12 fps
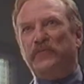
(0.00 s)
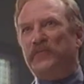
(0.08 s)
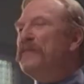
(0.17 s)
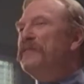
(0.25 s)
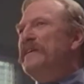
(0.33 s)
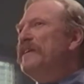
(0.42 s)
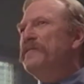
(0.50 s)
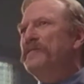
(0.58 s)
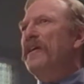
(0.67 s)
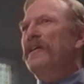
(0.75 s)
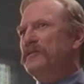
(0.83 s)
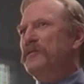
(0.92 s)

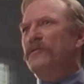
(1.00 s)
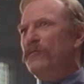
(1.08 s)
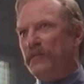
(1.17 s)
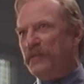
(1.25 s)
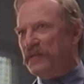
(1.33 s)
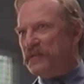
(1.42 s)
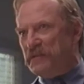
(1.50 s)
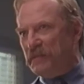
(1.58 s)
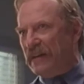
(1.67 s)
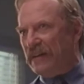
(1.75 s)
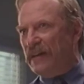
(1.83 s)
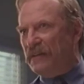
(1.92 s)
15,000 criminals in
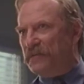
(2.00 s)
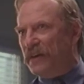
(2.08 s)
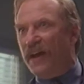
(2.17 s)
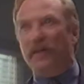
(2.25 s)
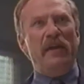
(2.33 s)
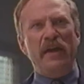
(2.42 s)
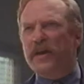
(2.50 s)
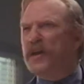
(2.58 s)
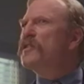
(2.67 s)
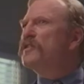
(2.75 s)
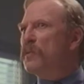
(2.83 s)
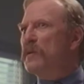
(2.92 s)
my lifetime.
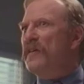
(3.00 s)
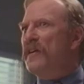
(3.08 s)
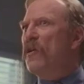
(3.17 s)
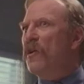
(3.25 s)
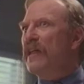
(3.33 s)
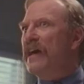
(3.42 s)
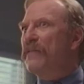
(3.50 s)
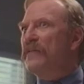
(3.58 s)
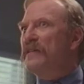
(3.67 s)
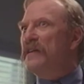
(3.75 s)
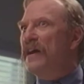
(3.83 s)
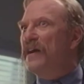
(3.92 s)
Here's what they all have
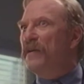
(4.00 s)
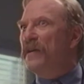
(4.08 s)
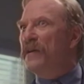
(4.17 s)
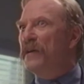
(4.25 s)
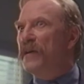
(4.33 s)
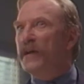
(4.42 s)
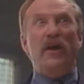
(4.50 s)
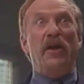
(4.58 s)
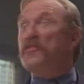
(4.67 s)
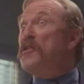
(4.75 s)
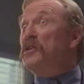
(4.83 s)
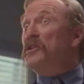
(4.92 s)
in common.
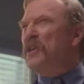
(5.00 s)
They're